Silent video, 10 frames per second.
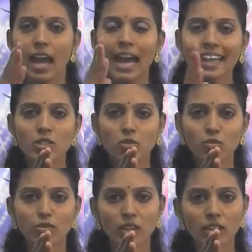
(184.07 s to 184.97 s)
Hands
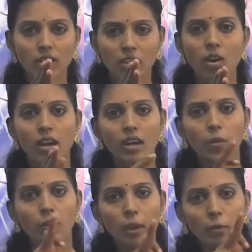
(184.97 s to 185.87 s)
of a clock
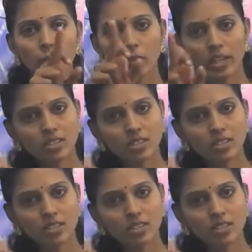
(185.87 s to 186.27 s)
will move